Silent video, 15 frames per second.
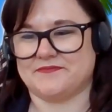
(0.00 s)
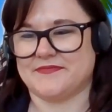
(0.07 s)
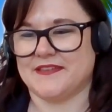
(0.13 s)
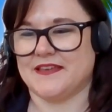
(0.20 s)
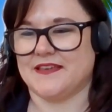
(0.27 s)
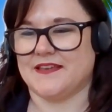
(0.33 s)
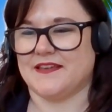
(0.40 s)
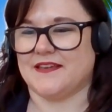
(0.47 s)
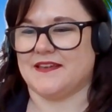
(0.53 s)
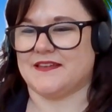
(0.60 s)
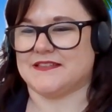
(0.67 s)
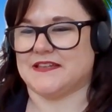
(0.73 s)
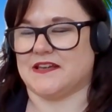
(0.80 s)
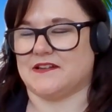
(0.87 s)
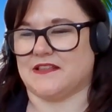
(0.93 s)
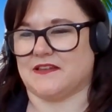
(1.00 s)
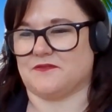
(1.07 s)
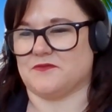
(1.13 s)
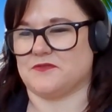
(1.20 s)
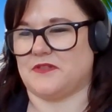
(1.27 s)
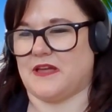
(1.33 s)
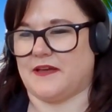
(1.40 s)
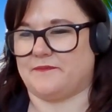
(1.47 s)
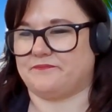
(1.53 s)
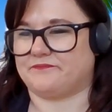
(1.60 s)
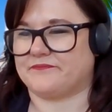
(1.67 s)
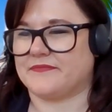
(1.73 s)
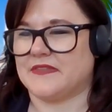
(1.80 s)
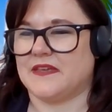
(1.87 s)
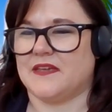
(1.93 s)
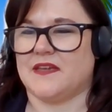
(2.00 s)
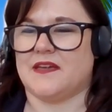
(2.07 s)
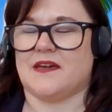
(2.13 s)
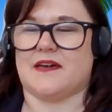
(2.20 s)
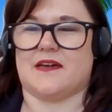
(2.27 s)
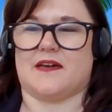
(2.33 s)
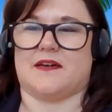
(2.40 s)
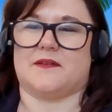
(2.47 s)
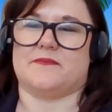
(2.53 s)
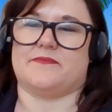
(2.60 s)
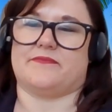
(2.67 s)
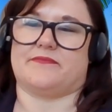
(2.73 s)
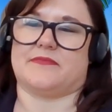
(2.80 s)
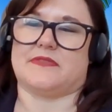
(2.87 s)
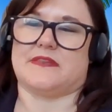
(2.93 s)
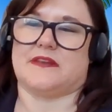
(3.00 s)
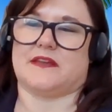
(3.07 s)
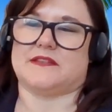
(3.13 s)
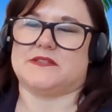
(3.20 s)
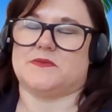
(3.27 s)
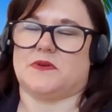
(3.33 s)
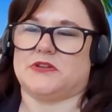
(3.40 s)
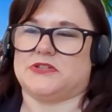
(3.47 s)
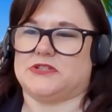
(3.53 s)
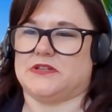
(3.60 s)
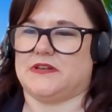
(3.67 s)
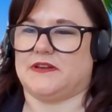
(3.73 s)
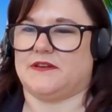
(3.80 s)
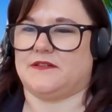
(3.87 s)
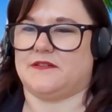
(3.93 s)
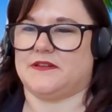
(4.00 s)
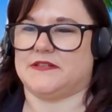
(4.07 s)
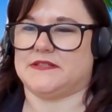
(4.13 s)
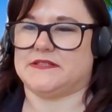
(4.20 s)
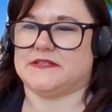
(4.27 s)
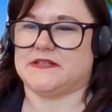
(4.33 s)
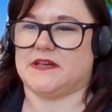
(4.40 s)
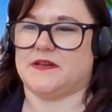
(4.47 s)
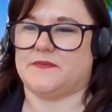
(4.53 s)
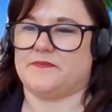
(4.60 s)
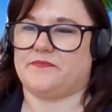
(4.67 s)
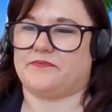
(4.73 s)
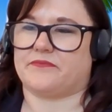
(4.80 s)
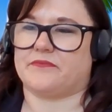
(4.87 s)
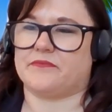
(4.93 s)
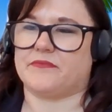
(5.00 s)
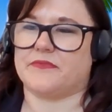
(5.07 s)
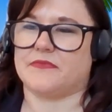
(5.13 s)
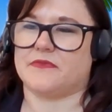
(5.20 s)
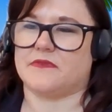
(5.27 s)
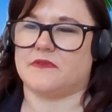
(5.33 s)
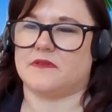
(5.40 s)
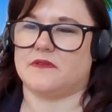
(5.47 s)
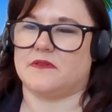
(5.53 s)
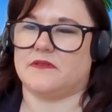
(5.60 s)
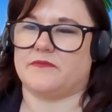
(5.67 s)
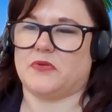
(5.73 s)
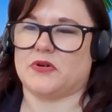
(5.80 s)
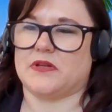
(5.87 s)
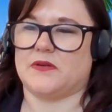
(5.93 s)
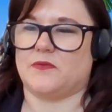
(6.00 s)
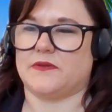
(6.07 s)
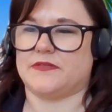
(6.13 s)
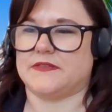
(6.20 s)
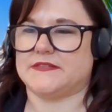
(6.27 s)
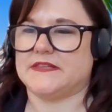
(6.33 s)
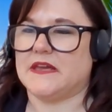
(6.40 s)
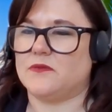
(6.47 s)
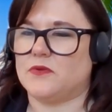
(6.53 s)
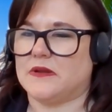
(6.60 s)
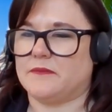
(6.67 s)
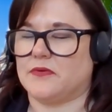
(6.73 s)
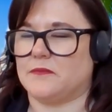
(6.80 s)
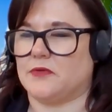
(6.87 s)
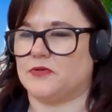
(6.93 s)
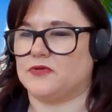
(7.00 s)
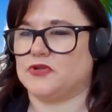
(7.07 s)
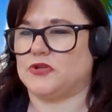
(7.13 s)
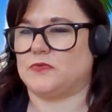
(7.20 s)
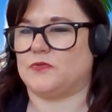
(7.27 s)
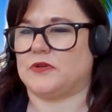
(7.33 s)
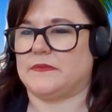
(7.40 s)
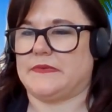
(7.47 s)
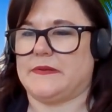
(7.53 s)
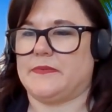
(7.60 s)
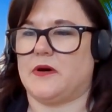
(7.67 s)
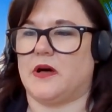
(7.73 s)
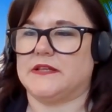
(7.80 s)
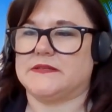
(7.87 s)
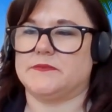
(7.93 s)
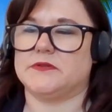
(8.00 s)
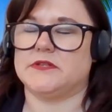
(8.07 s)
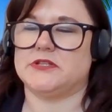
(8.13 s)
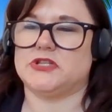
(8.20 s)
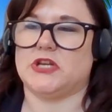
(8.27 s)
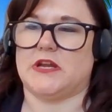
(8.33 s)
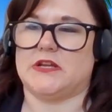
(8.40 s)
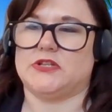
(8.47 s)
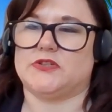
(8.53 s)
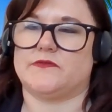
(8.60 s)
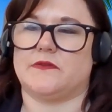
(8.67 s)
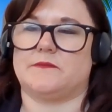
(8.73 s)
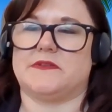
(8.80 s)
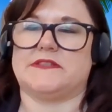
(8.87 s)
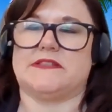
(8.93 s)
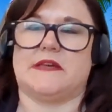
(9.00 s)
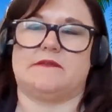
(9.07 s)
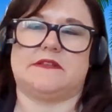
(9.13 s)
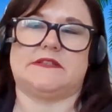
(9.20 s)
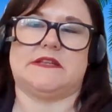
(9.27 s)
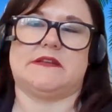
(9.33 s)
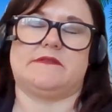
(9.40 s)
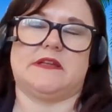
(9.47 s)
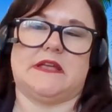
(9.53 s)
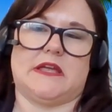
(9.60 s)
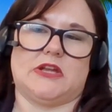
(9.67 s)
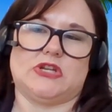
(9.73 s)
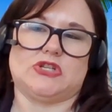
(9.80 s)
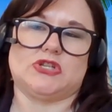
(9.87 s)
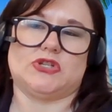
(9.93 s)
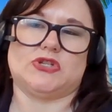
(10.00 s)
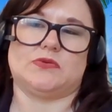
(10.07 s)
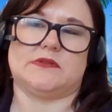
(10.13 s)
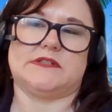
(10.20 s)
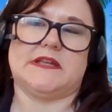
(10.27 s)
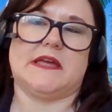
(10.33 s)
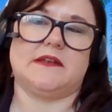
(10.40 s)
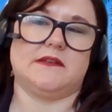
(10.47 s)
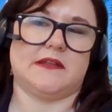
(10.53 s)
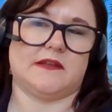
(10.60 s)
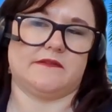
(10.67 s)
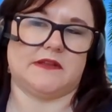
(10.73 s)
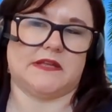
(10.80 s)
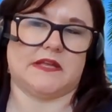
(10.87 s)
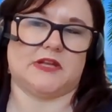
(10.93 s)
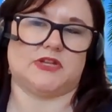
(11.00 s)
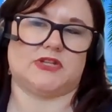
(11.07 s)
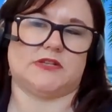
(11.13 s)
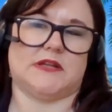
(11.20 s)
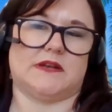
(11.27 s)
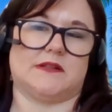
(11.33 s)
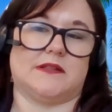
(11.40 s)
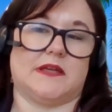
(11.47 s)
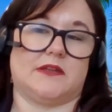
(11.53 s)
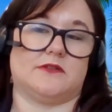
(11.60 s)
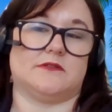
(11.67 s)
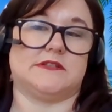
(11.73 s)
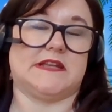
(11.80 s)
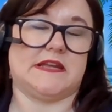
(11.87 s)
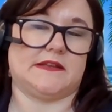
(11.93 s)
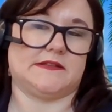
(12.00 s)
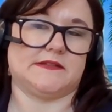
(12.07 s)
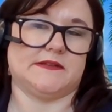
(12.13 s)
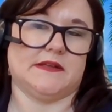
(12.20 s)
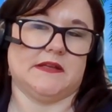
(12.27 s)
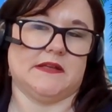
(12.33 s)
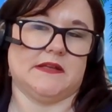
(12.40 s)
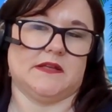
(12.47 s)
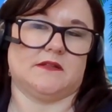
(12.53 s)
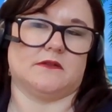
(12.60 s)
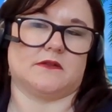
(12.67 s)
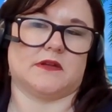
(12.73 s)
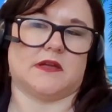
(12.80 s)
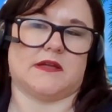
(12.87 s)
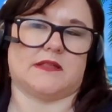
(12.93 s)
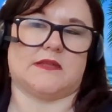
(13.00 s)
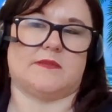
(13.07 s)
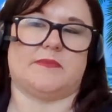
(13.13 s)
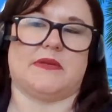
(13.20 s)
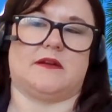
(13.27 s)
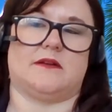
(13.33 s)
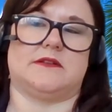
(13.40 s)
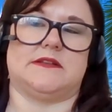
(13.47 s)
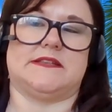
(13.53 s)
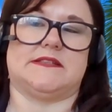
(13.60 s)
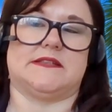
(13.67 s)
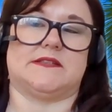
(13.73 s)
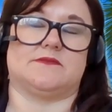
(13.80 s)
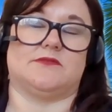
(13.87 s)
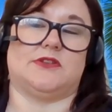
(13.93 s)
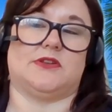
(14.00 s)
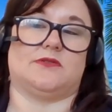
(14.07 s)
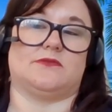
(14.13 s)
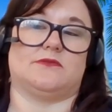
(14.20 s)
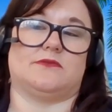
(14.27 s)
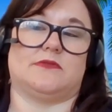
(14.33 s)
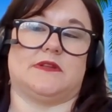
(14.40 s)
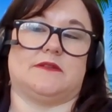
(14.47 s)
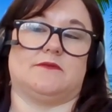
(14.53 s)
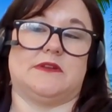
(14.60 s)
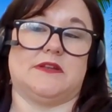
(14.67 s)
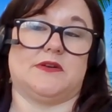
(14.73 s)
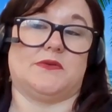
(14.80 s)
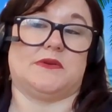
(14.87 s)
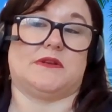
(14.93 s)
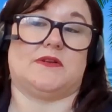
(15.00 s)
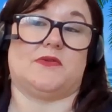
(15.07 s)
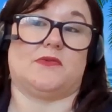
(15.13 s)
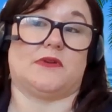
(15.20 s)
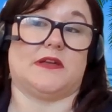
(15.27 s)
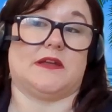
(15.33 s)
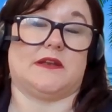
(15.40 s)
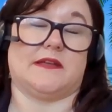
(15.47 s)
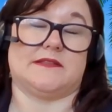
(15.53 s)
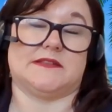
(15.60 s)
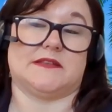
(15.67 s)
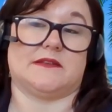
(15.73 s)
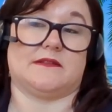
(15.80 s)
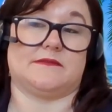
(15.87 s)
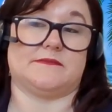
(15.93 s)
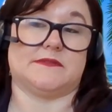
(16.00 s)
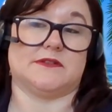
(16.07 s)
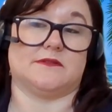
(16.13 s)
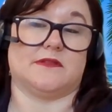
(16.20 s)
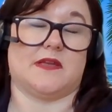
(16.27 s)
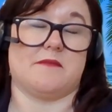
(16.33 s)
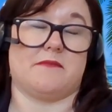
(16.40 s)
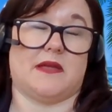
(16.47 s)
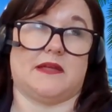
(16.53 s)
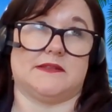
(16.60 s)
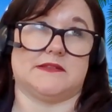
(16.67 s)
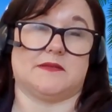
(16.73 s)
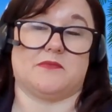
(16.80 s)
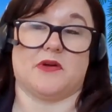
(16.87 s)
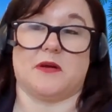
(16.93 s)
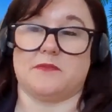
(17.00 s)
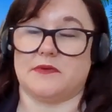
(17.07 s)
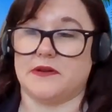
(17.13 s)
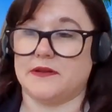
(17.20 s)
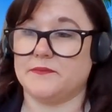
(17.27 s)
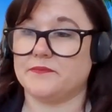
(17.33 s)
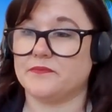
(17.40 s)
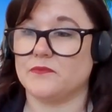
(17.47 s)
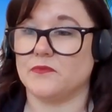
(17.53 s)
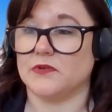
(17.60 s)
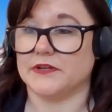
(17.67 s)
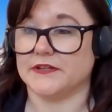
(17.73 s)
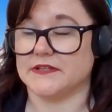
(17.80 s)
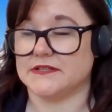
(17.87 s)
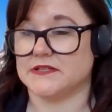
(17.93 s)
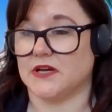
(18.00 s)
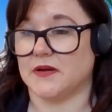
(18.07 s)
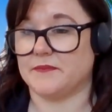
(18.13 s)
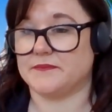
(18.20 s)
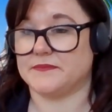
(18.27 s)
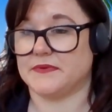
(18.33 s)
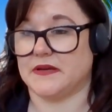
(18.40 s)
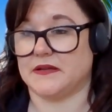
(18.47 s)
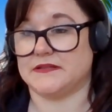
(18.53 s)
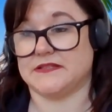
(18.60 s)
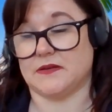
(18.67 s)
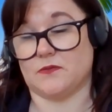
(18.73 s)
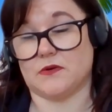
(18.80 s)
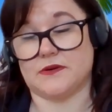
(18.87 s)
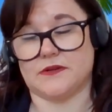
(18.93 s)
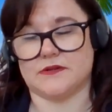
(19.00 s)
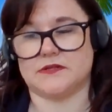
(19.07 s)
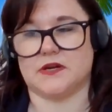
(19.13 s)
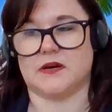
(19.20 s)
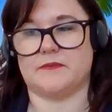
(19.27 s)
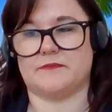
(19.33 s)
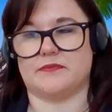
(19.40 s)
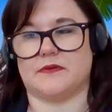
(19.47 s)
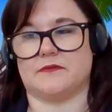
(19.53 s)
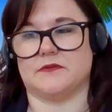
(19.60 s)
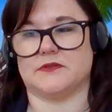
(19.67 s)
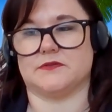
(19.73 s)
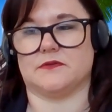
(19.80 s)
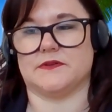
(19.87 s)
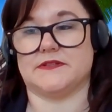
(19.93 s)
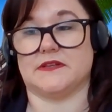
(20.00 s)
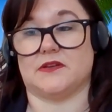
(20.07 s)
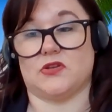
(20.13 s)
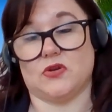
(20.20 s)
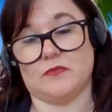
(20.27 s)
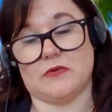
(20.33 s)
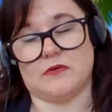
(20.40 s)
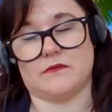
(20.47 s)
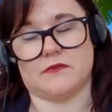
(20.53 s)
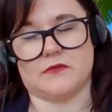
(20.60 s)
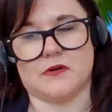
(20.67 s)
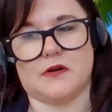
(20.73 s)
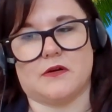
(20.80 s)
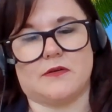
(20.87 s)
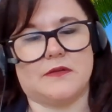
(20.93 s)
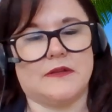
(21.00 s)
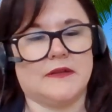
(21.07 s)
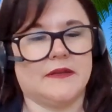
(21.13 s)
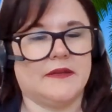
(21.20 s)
It's kind of like roulette. The next question here is, if booking with the Sunwing promotion, would it be possible to change from a 7-day vacation to a 10-day vacation at a later date? Looking at the Paradisus Rio and Holguin, that's a certainly amazing property. One of the top, I'd say one of the top resorts in Cuba overall.